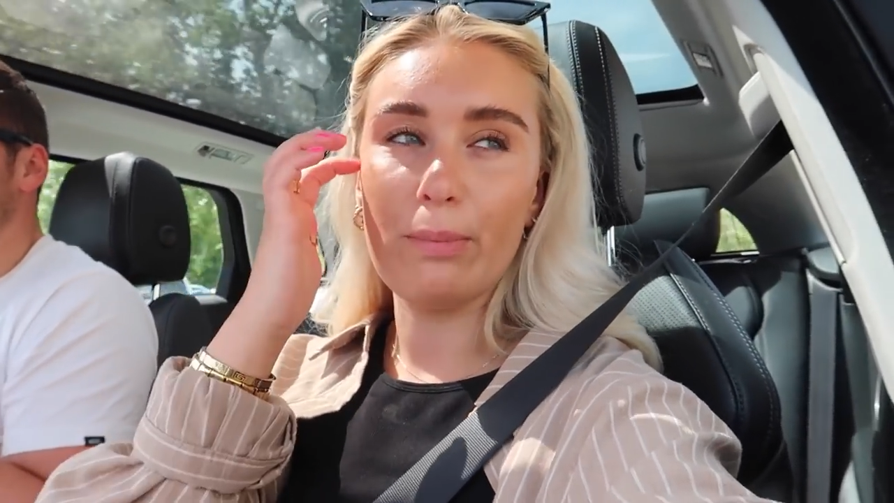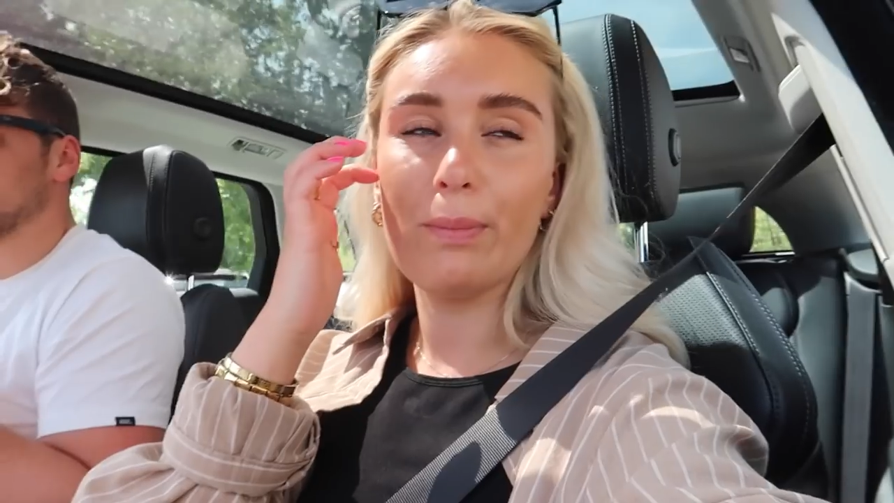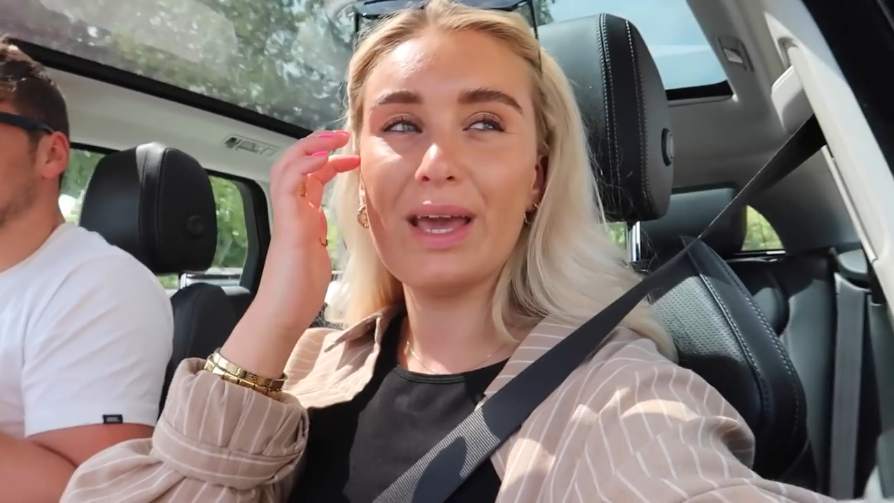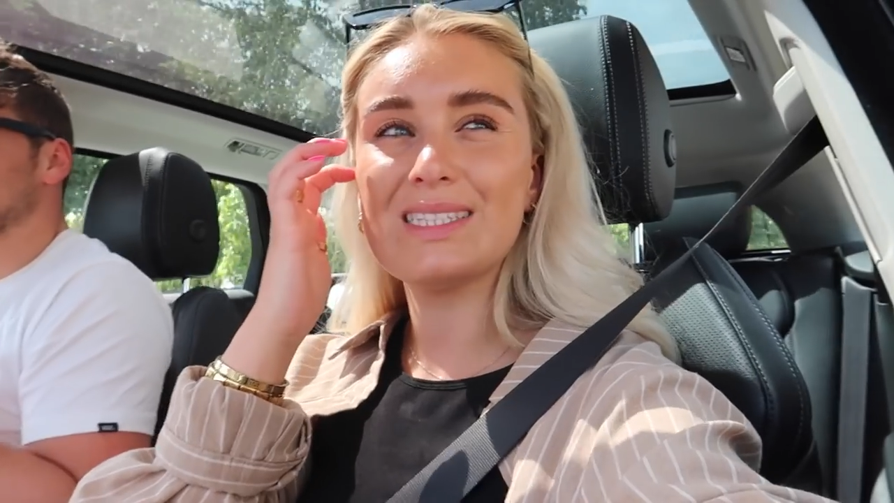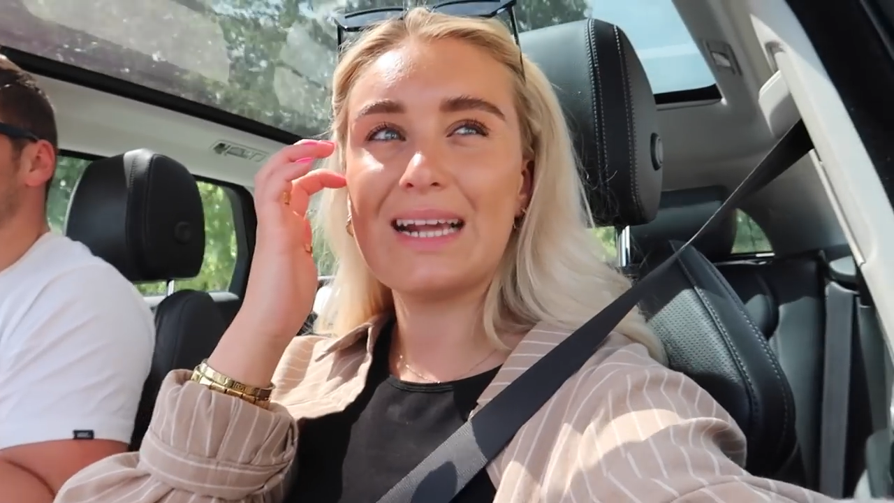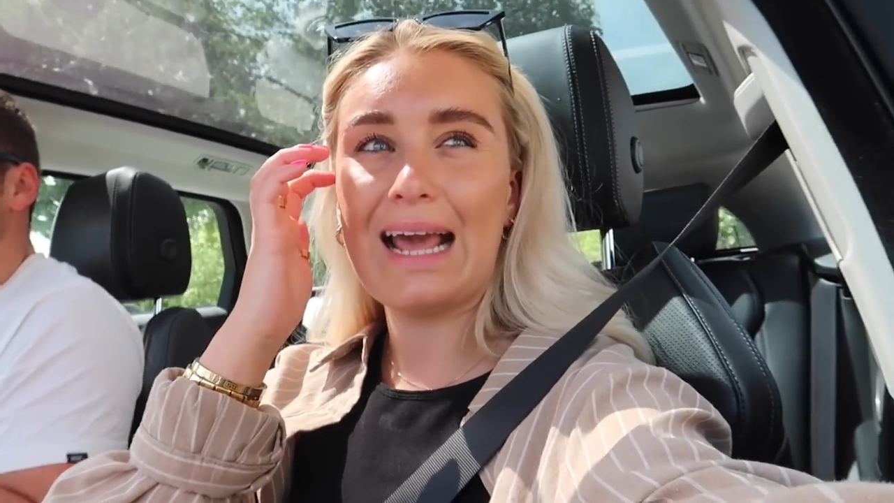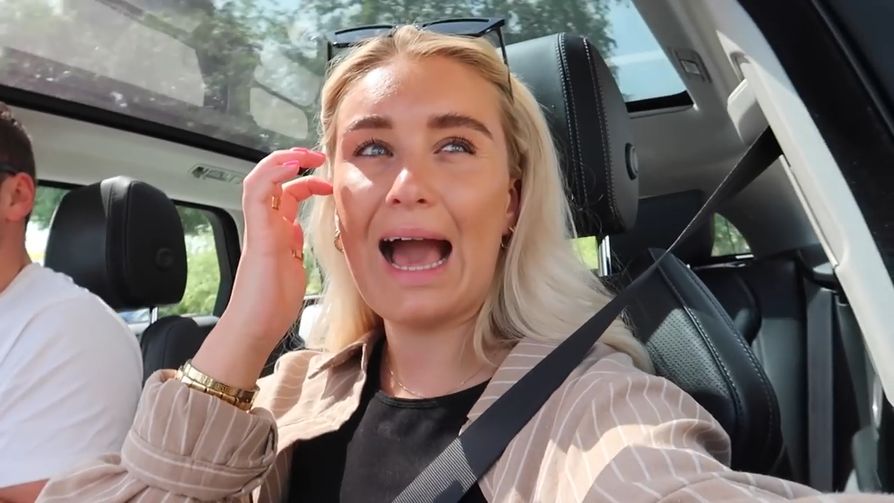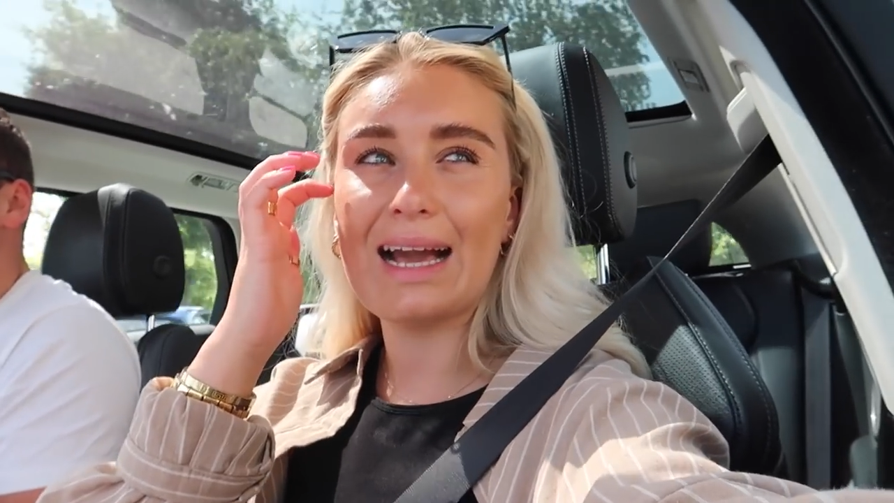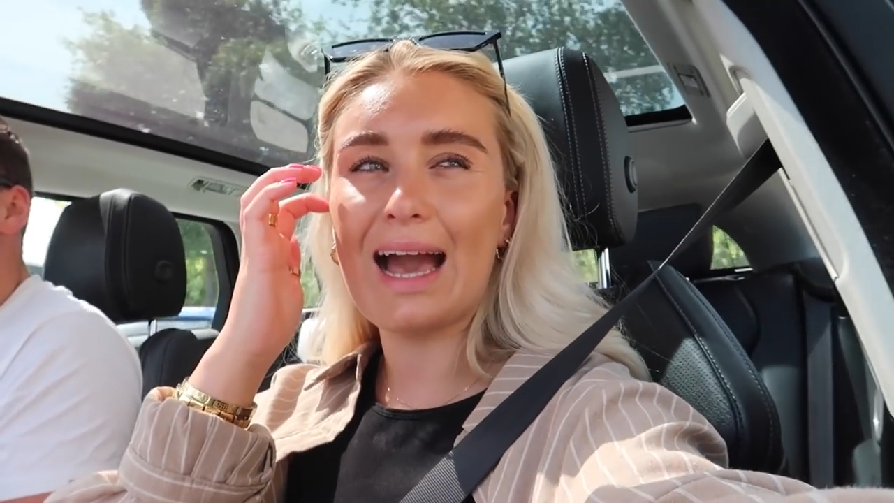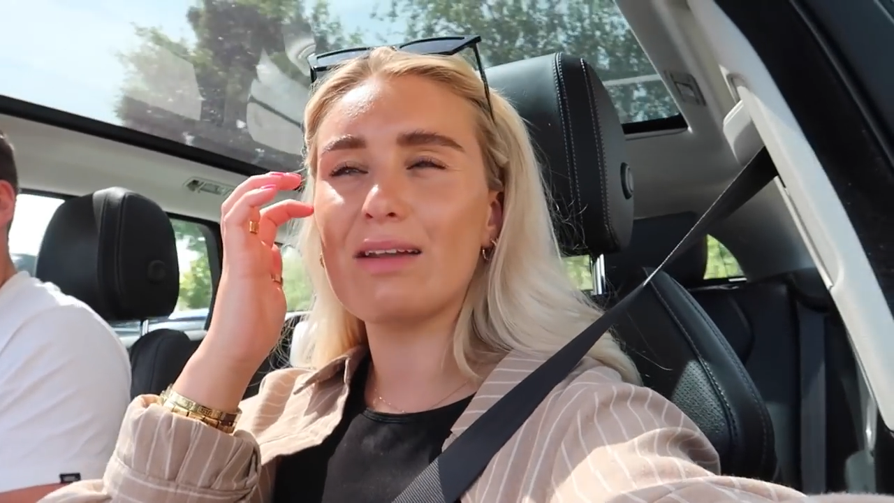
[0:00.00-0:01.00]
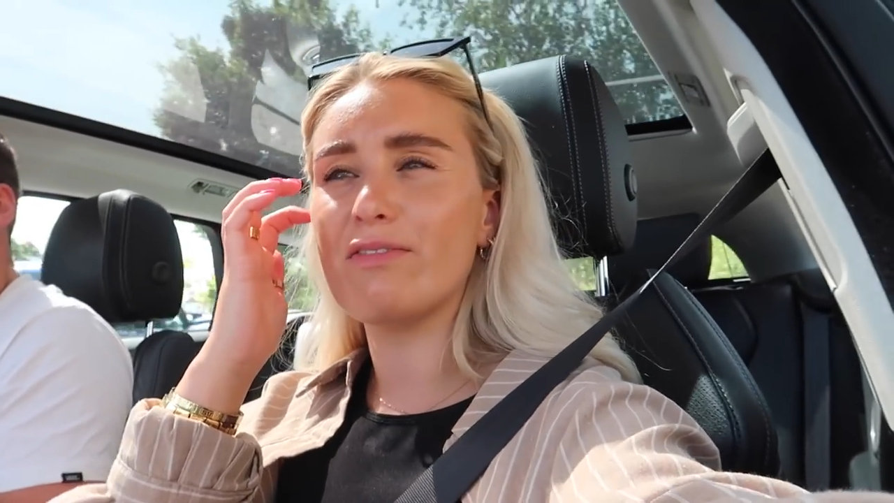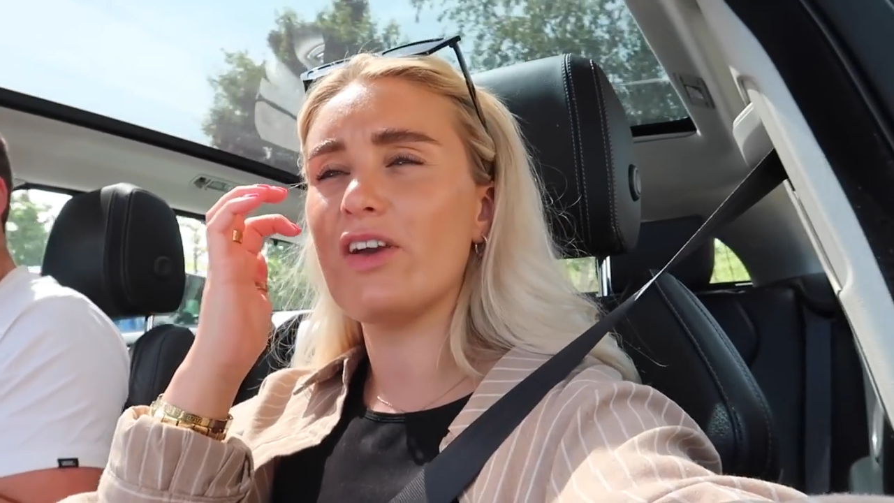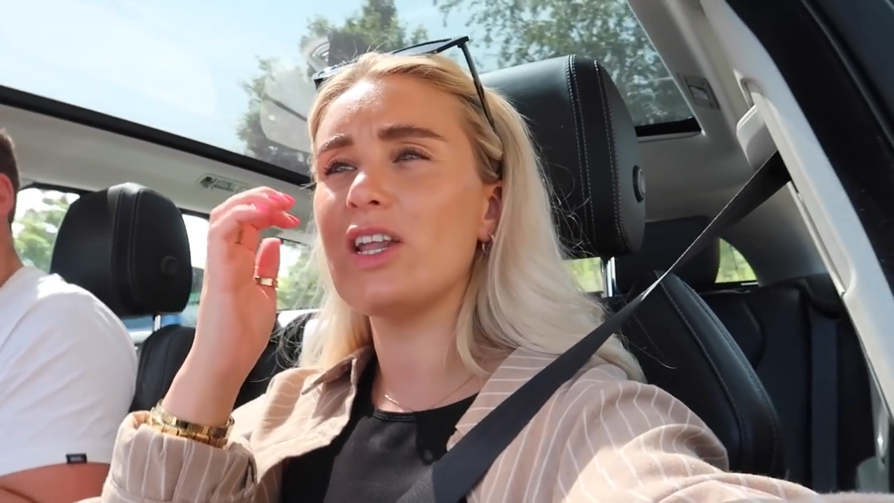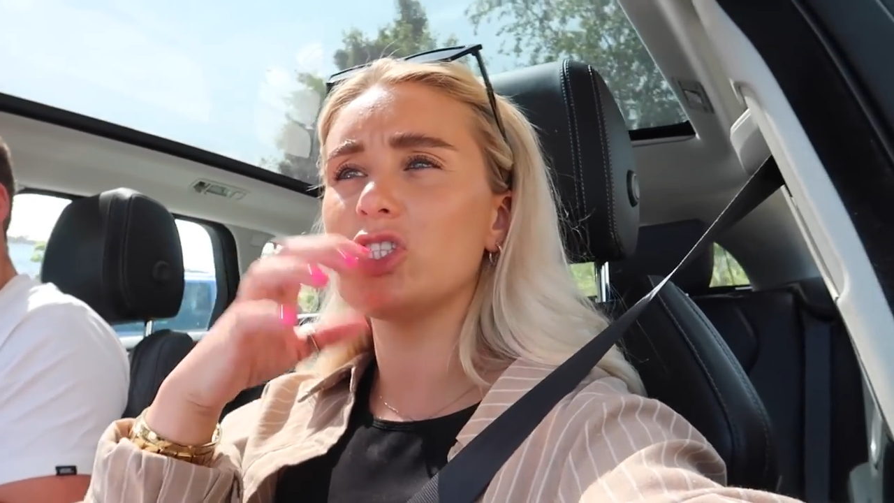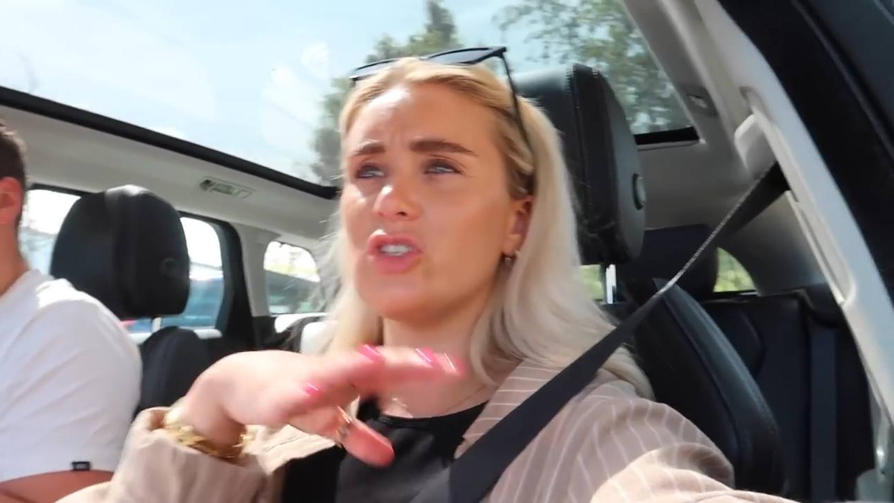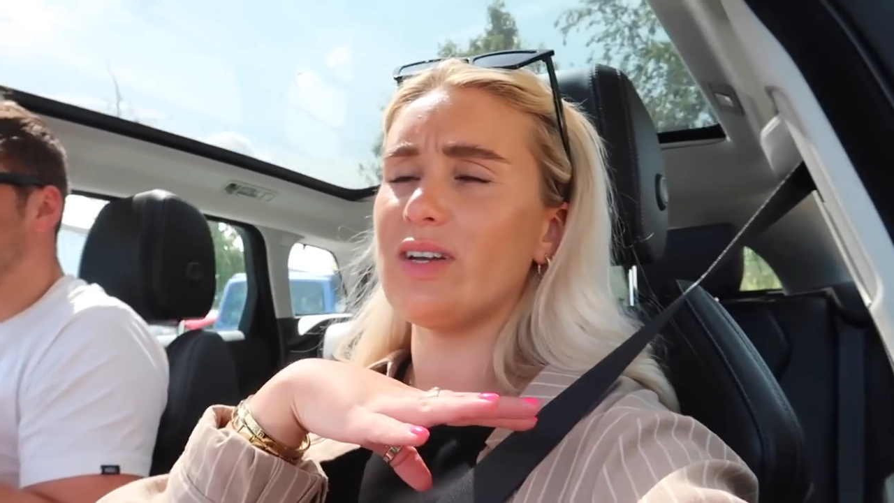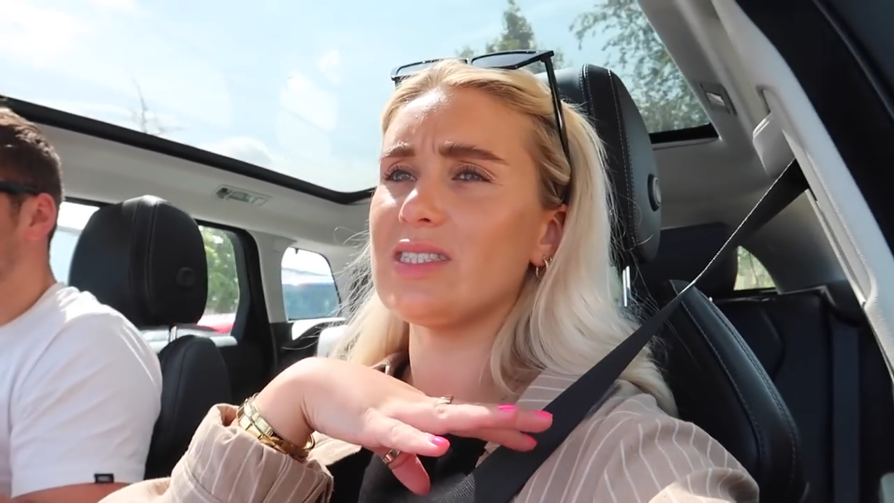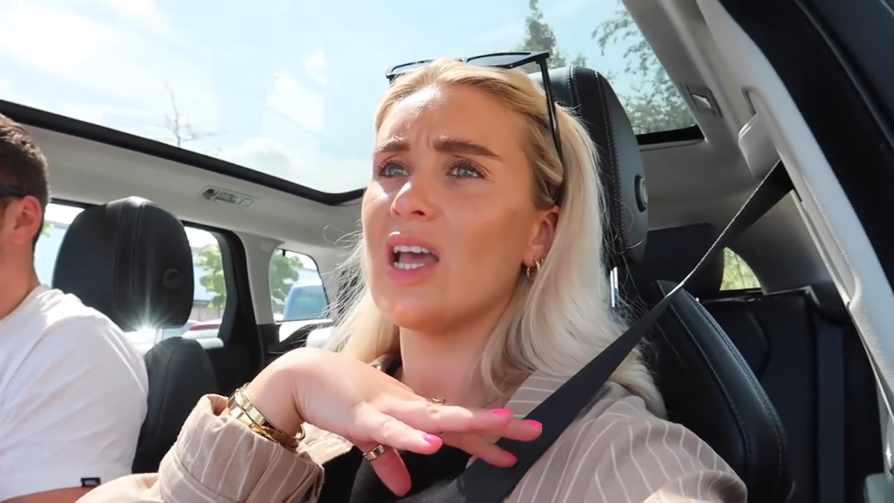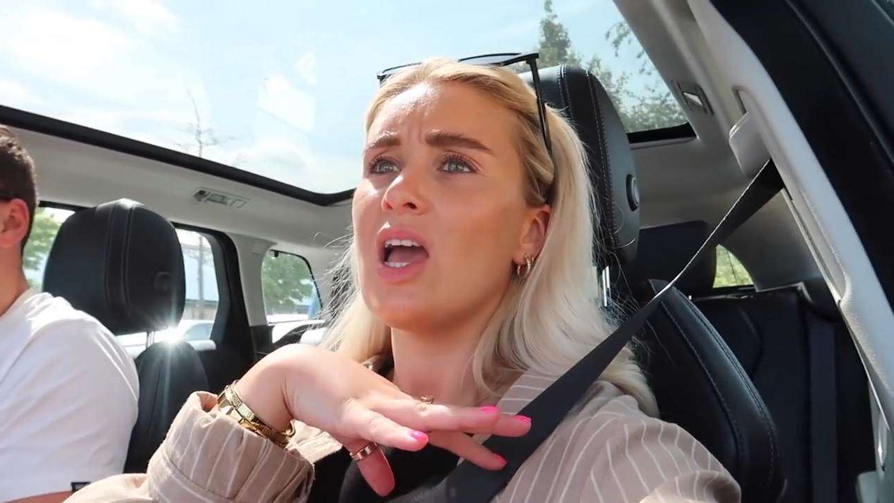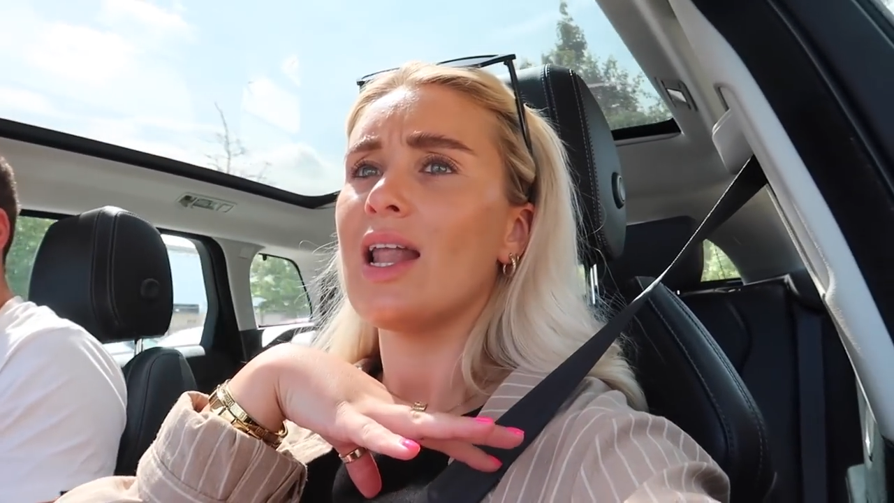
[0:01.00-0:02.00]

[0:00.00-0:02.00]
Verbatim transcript: But basically our garden furniture is